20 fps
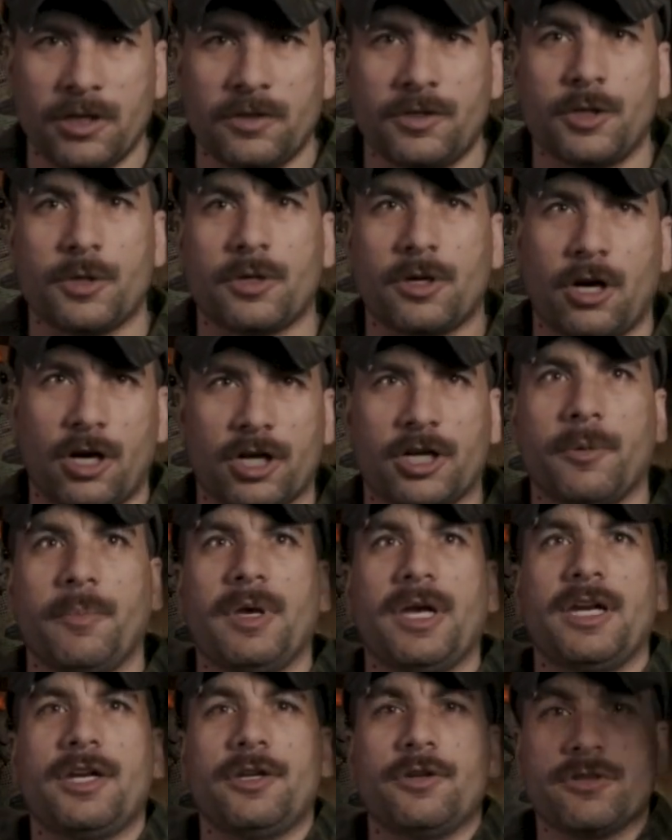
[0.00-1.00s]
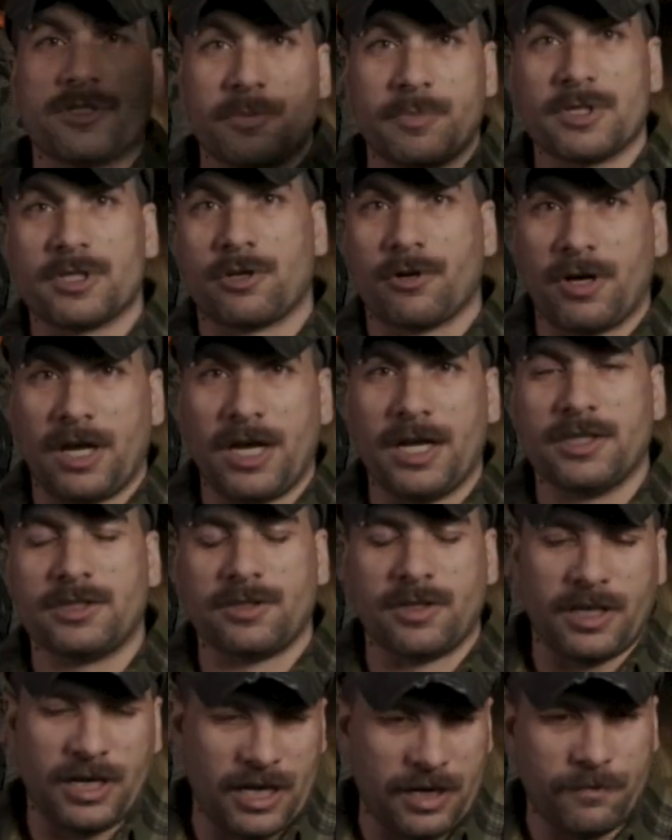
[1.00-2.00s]
You could arc them in and use them as grenades,
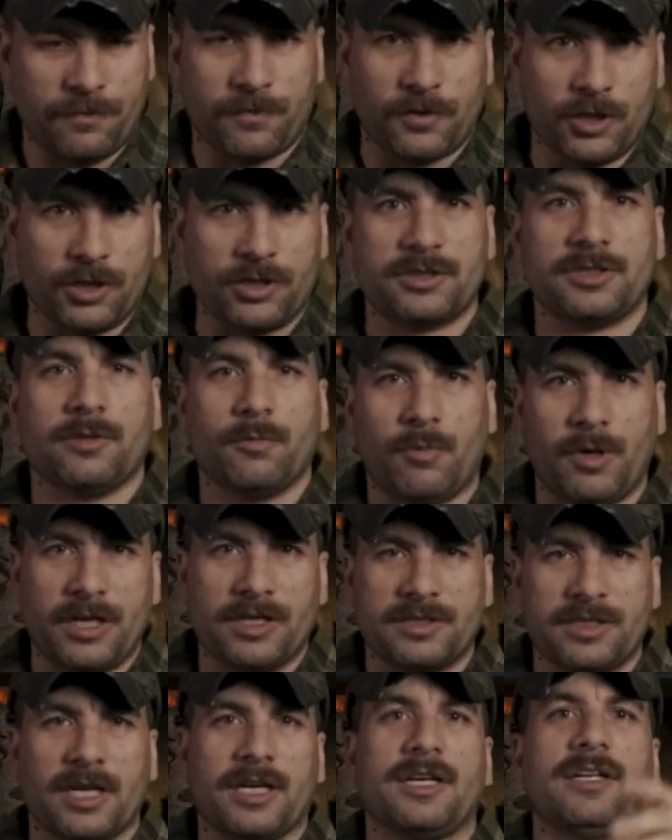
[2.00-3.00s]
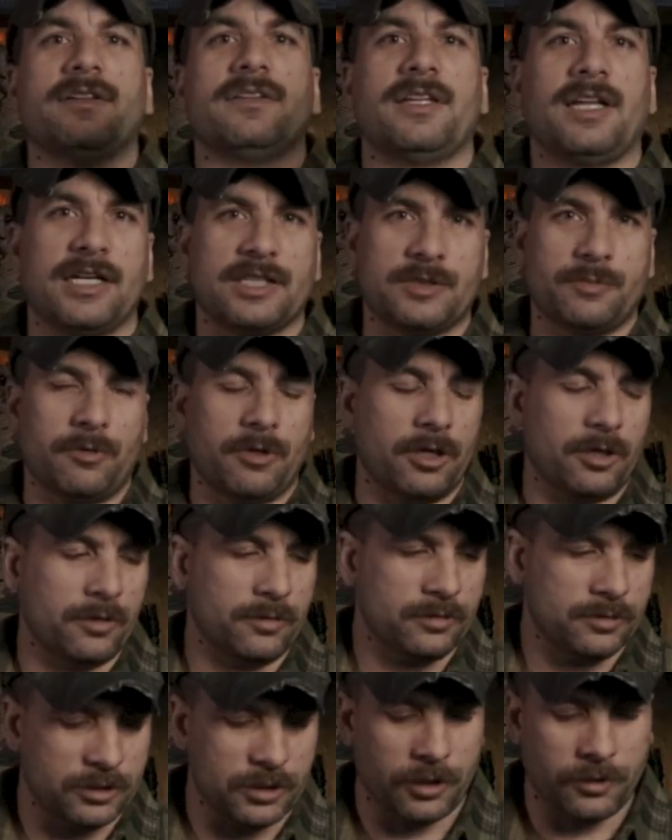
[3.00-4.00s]
so they hit first, wait a second, then
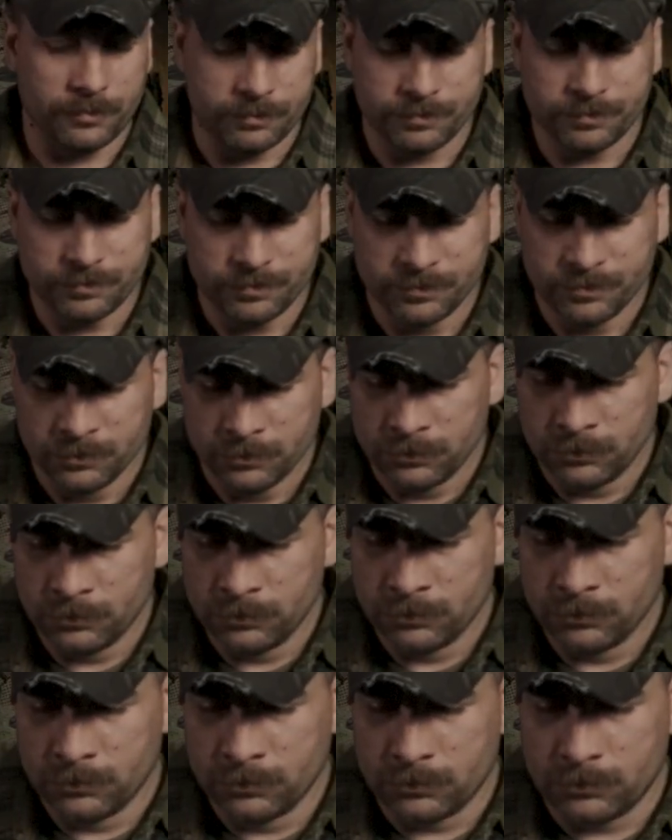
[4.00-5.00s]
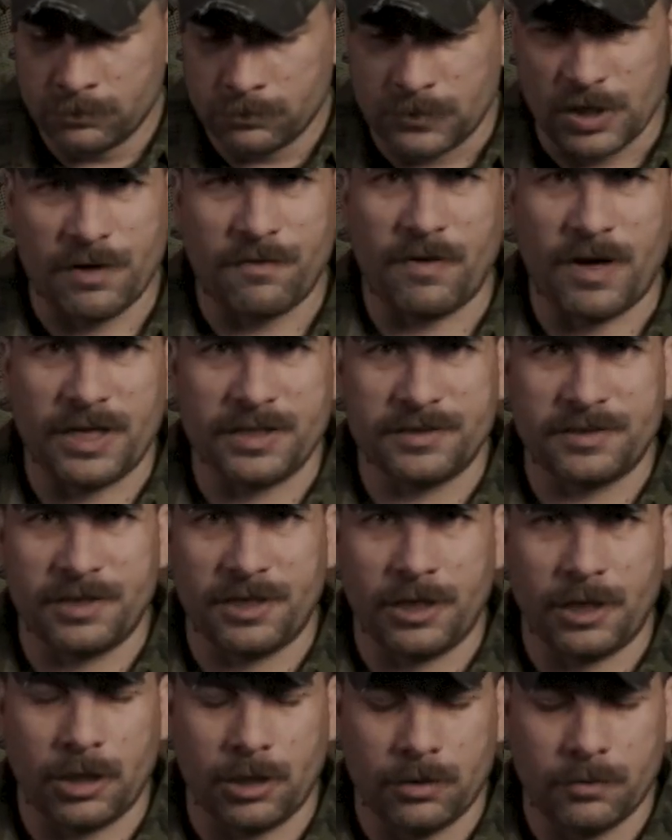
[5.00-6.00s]
explode. So advise
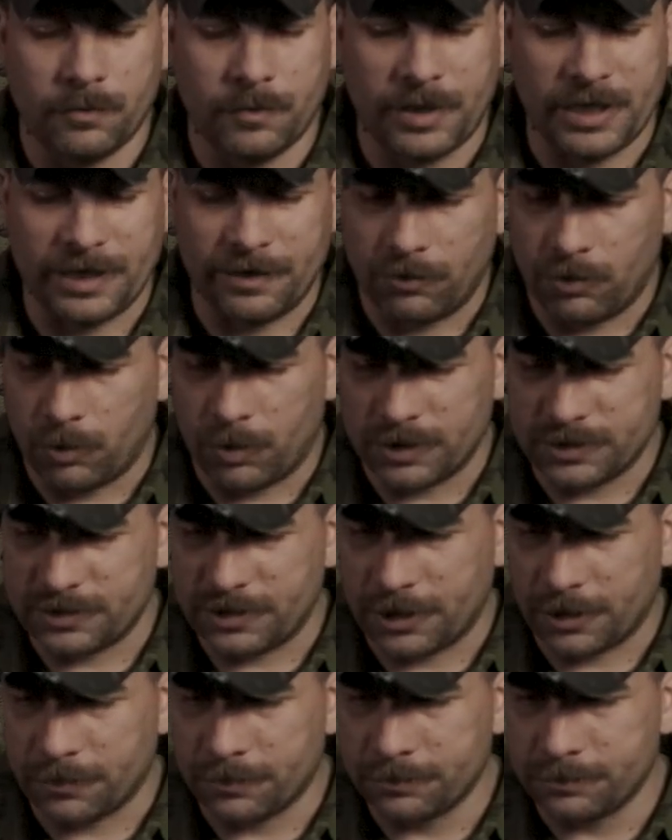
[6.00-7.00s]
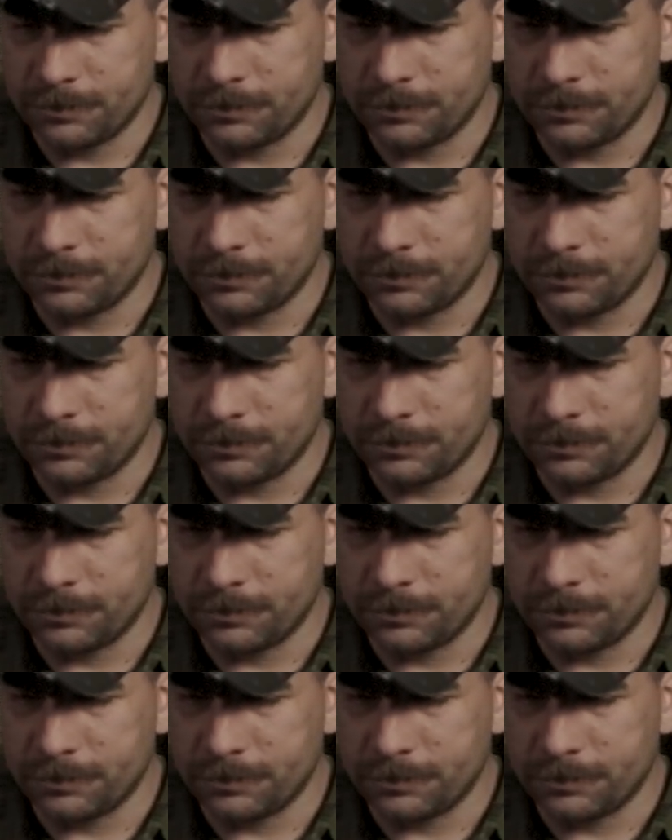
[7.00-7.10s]
the yellow ones there.